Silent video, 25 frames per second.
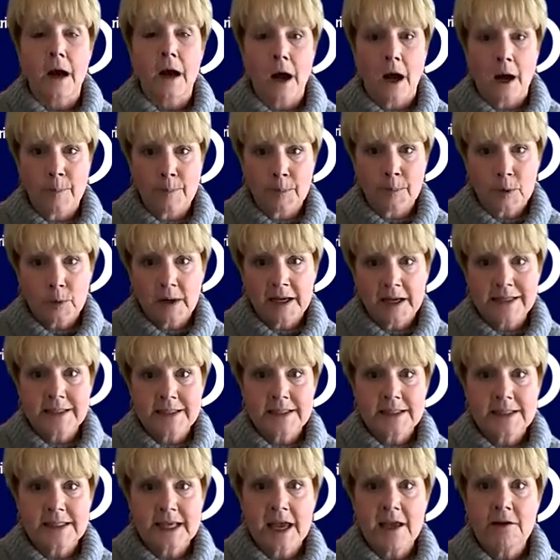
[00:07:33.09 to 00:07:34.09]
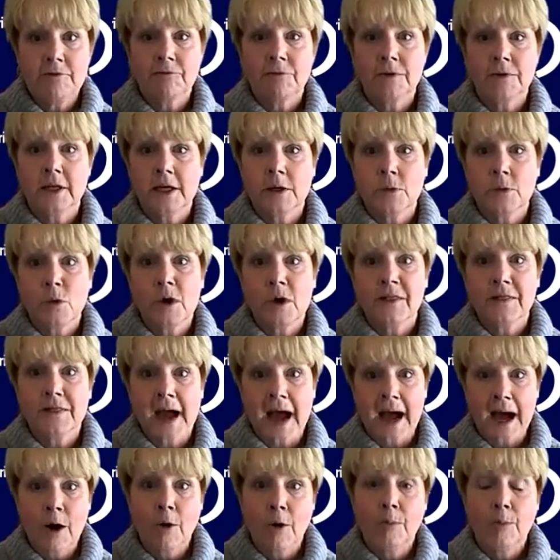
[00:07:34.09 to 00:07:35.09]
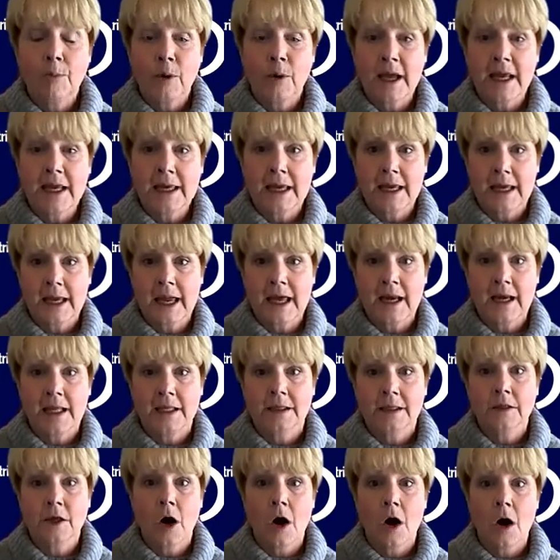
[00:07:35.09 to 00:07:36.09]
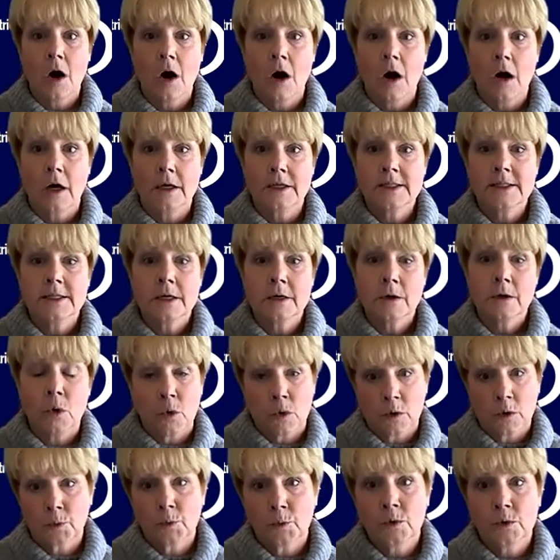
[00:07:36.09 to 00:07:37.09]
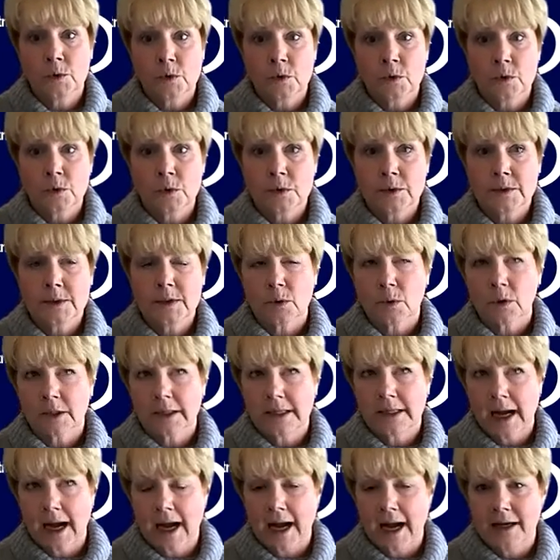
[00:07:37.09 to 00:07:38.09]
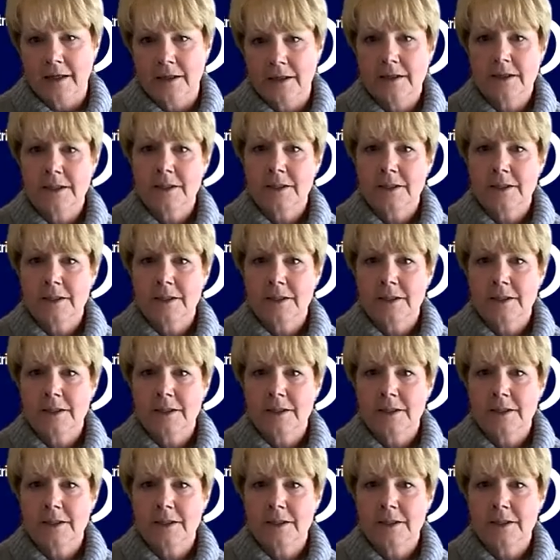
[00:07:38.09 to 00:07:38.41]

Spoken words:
operate safely without breaking any laws or rules or guidance,